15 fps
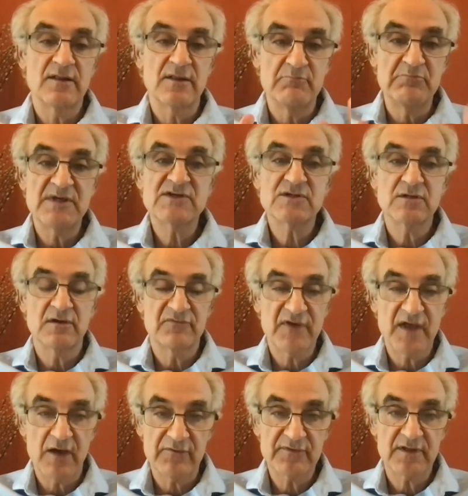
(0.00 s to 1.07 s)
the mission of
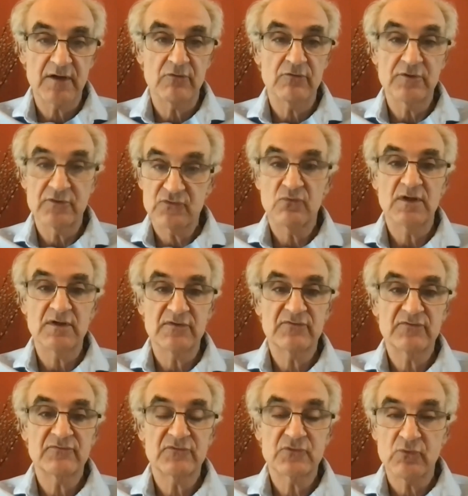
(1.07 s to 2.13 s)
healthcare in the 20th,
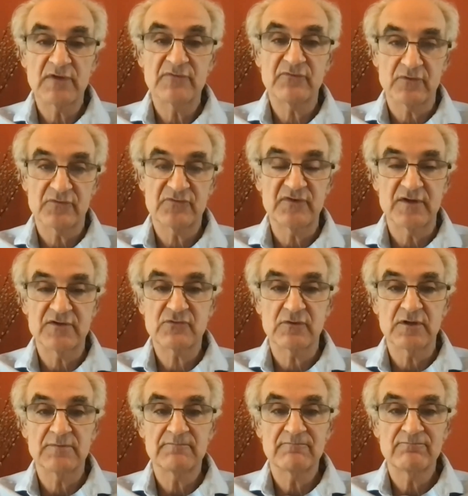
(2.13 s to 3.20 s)
21st century.